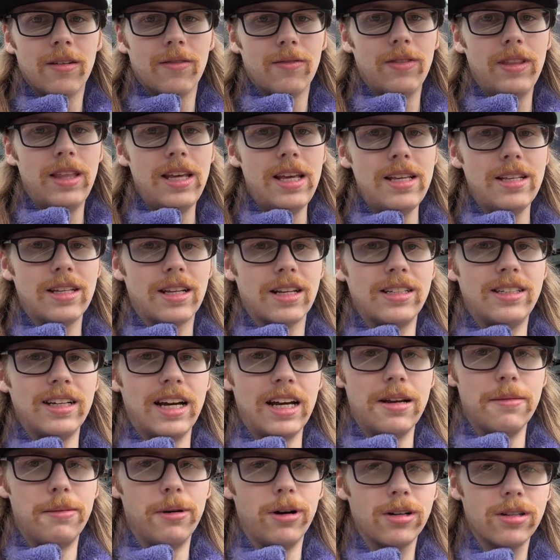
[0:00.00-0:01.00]
these
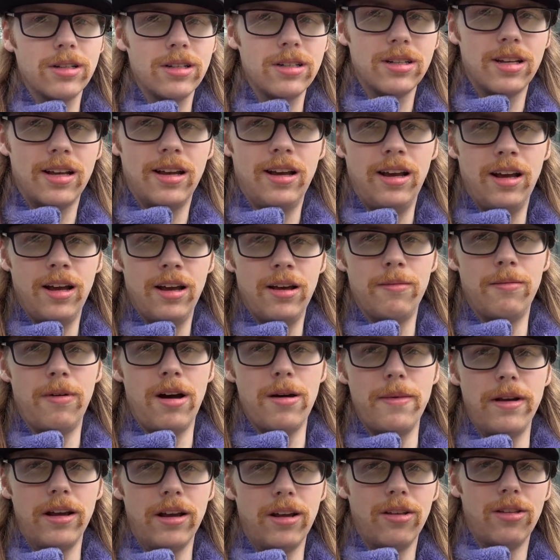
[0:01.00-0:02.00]
container boxes might
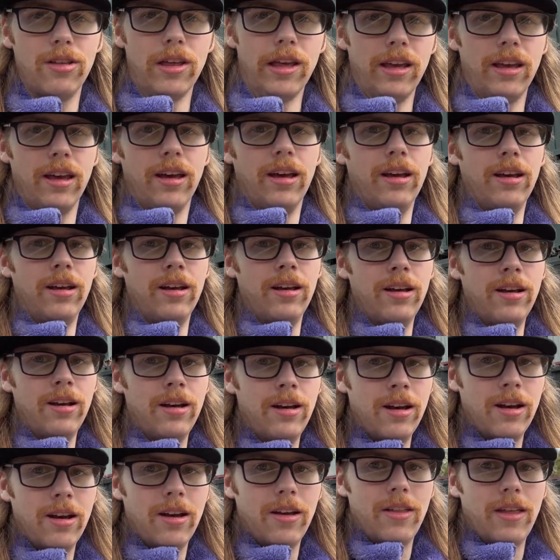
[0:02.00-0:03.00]
make you think
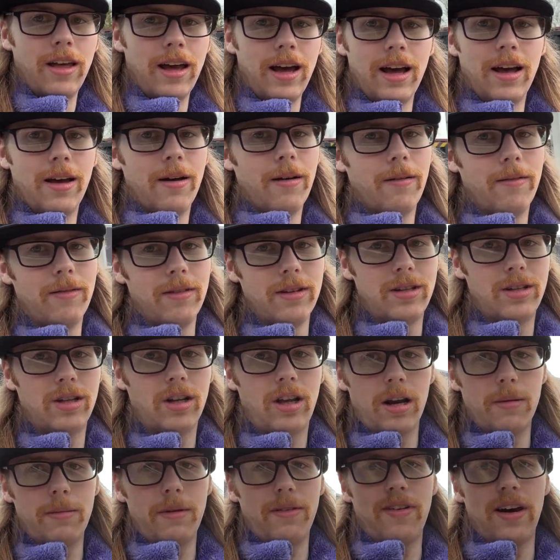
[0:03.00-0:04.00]
that this is
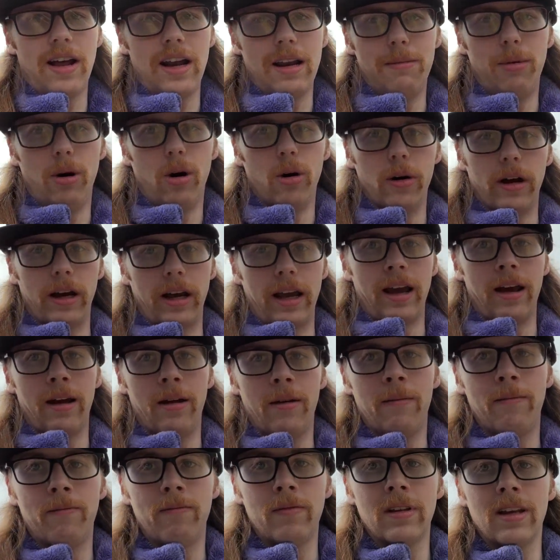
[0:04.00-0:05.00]
going to be fairly boring,
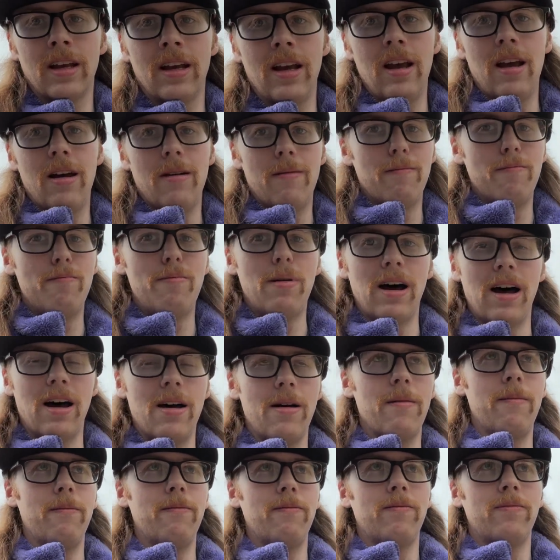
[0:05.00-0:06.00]
but
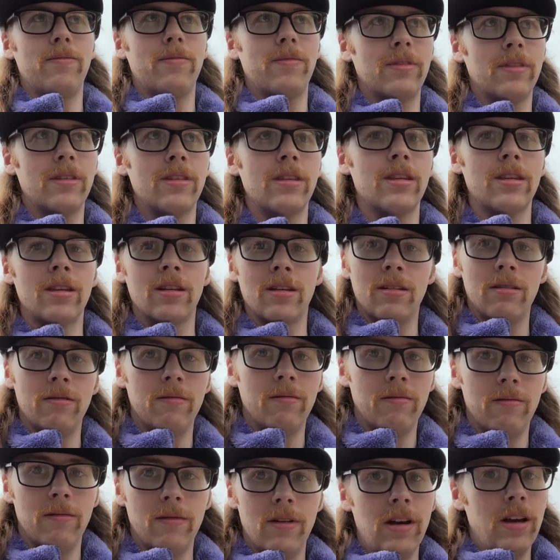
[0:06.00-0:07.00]

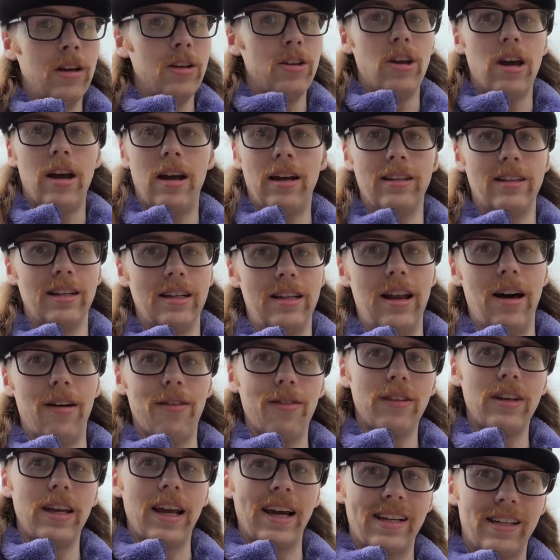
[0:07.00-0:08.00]
you ain't seen
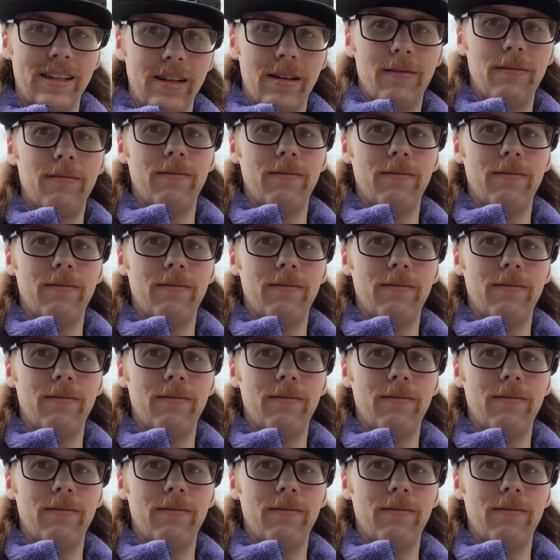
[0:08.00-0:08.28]
nothing yet.